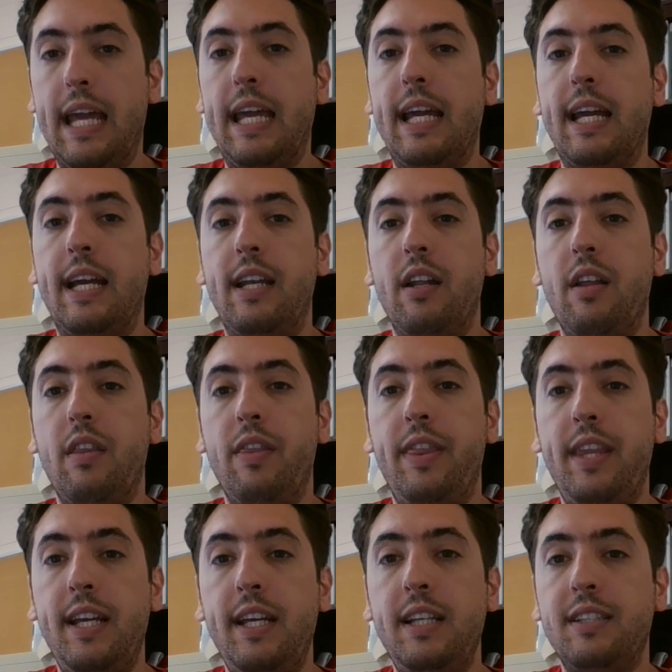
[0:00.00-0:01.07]
And
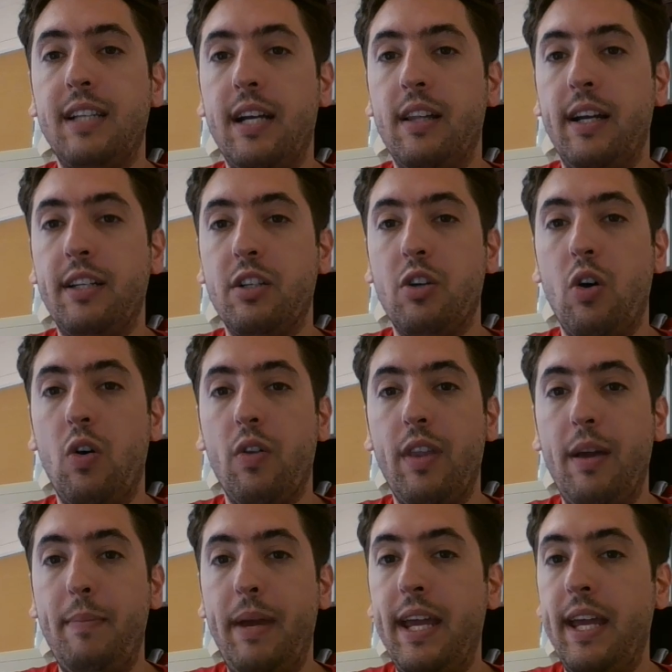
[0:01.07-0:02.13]
these, I like to call
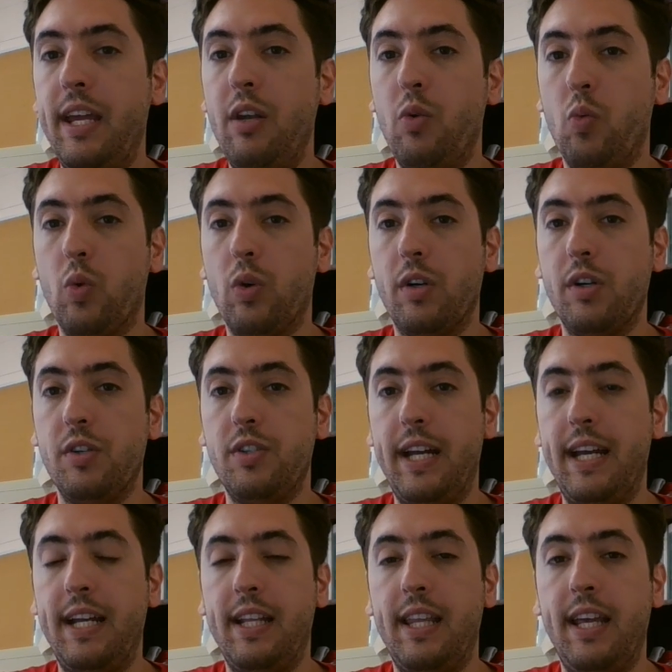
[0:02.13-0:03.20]
them hint words.
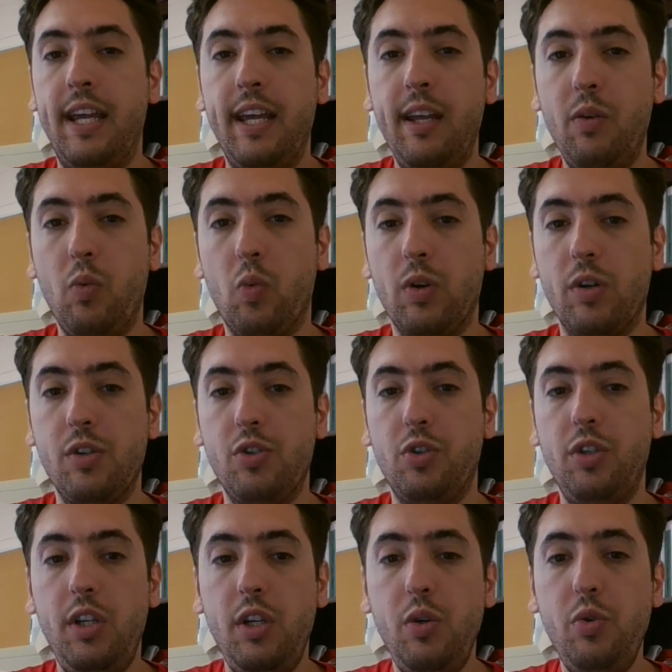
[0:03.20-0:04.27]
And the hint words are
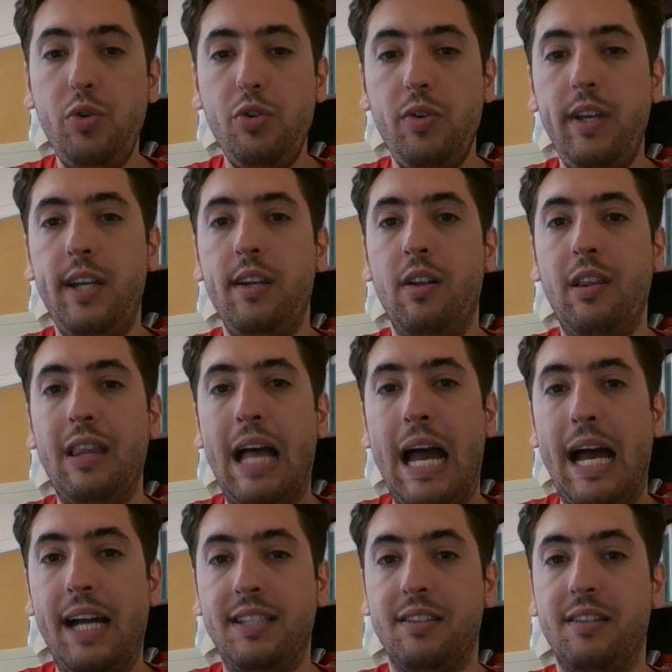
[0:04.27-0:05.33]
usually in the
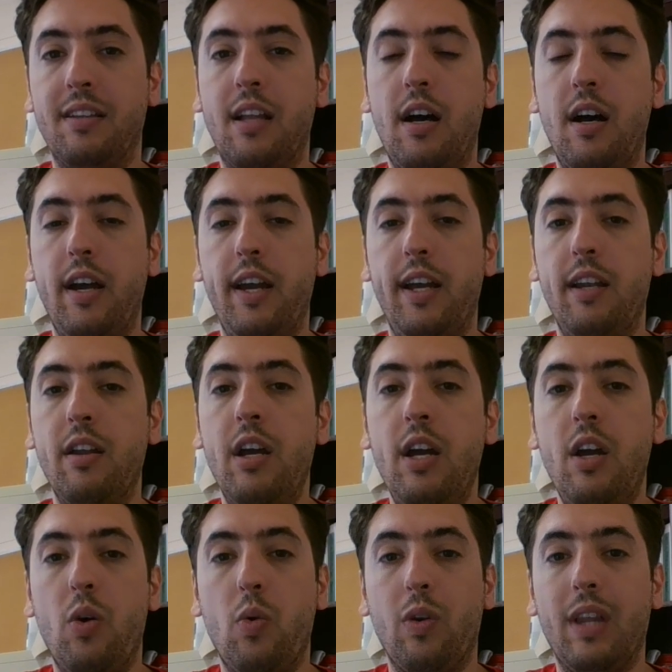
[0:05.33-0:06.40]
last line
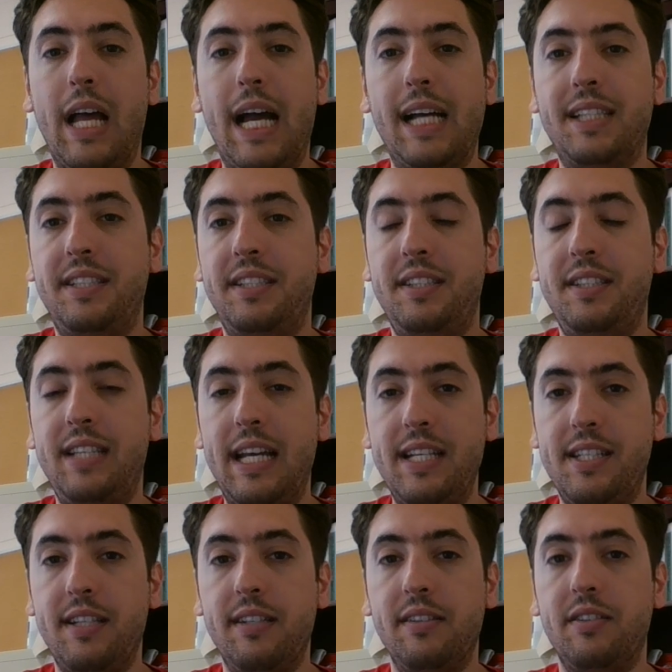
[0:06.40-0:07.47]
or last
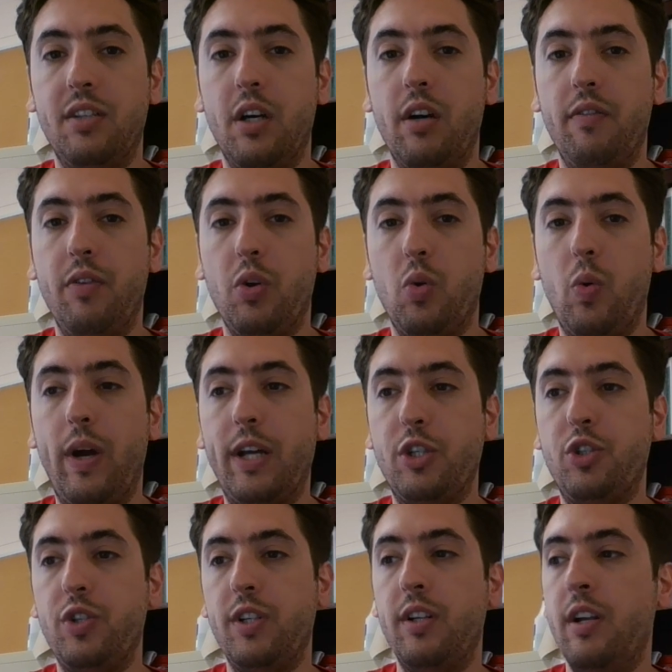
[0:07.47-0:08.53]
sentence of the
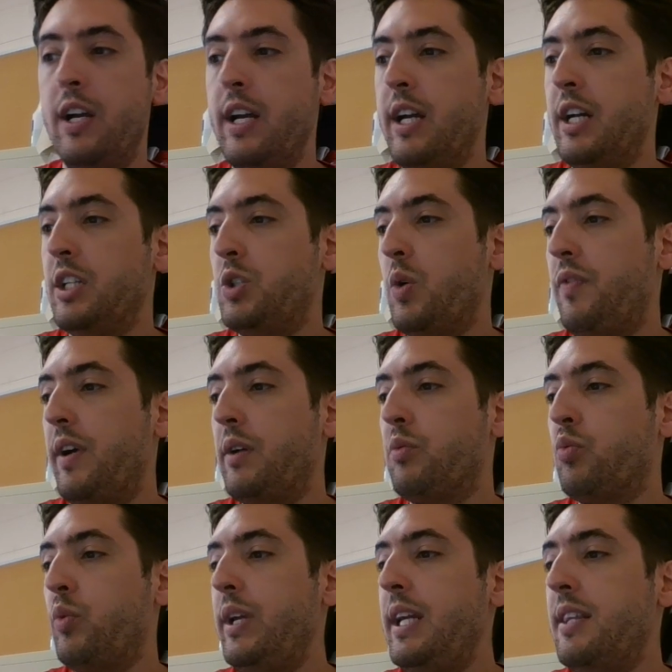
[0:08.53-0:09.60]
question. So if I
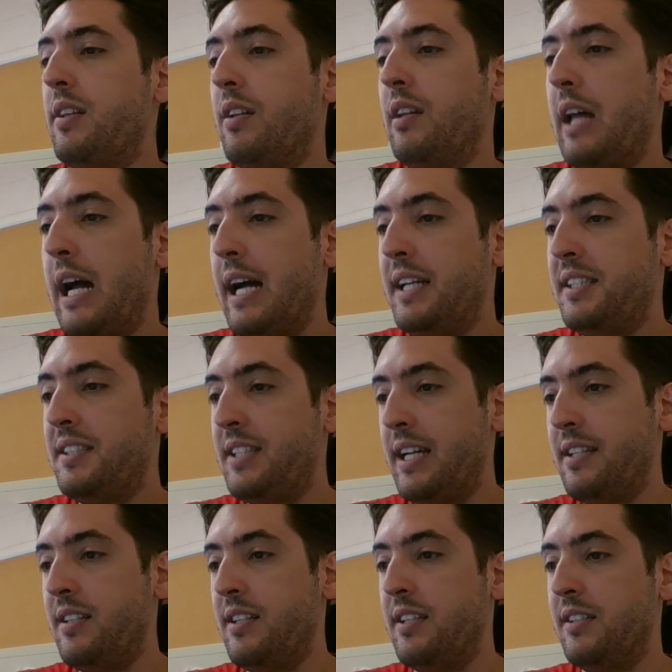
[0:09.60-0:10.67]
read the last
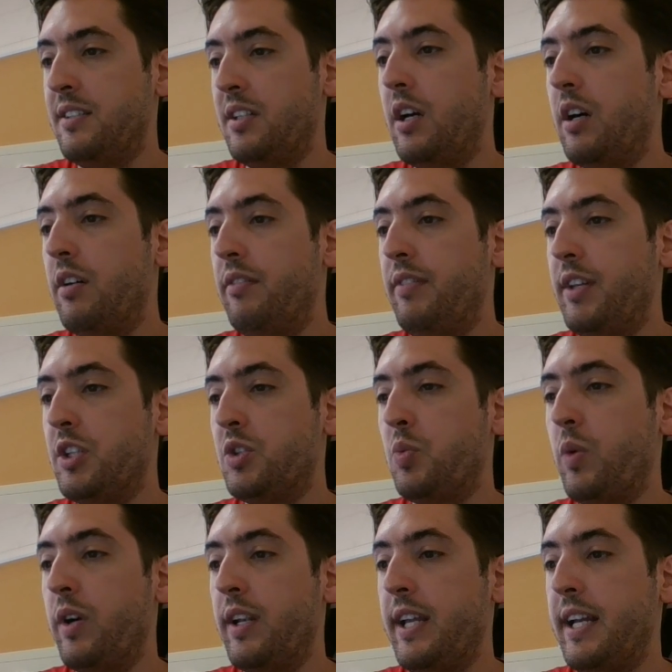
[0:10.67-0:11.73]
sentence of this
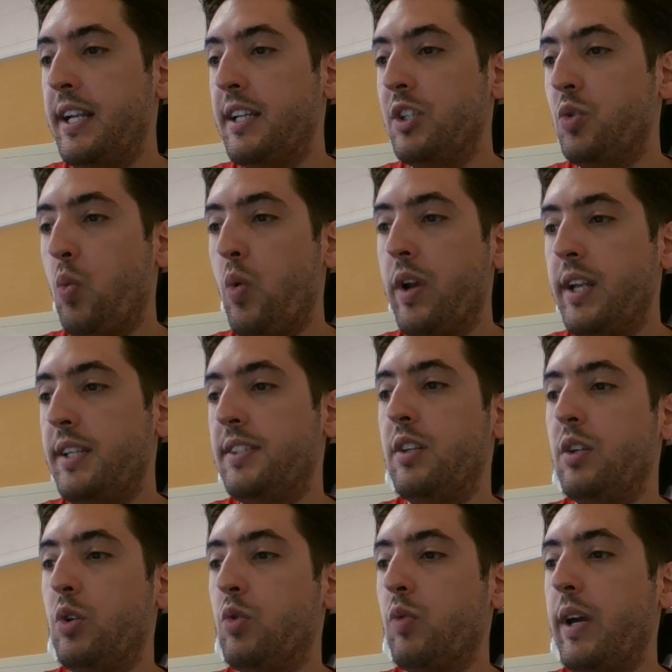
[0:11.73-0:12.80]
one, it is, what is
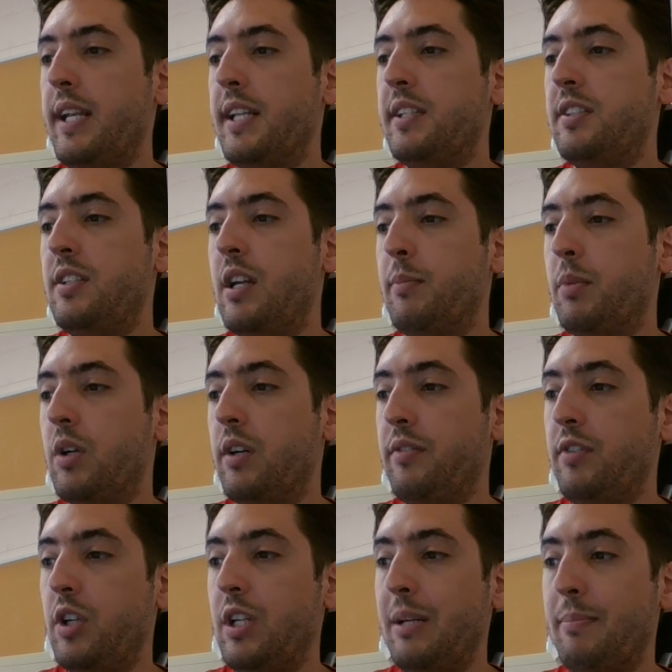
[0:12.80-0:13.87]
the greatest number of
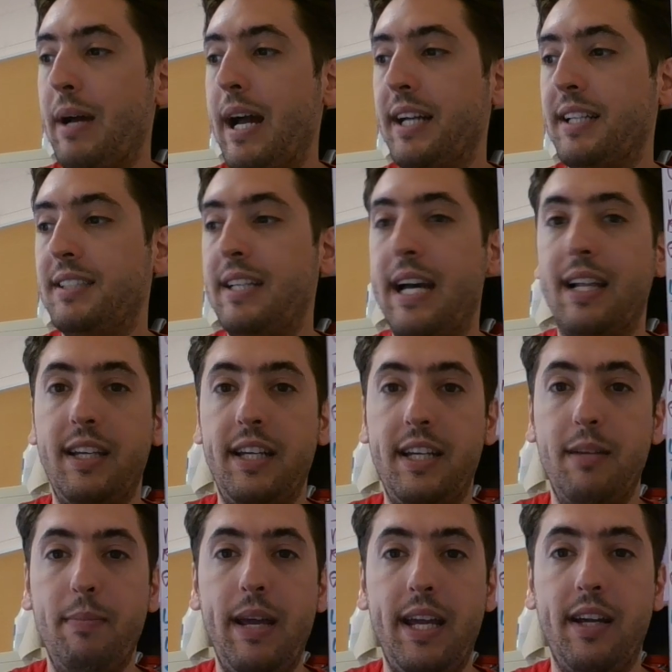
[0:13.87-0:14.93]
goodie bags Natalie
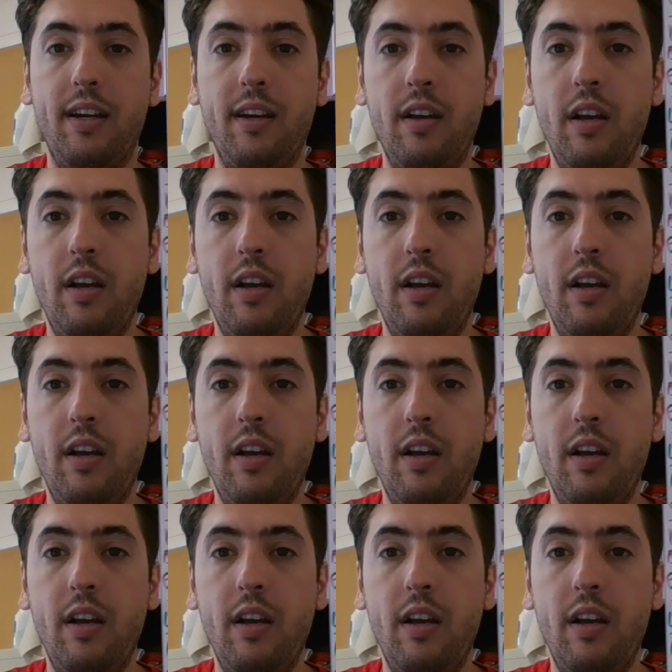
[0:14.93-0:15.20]
can make?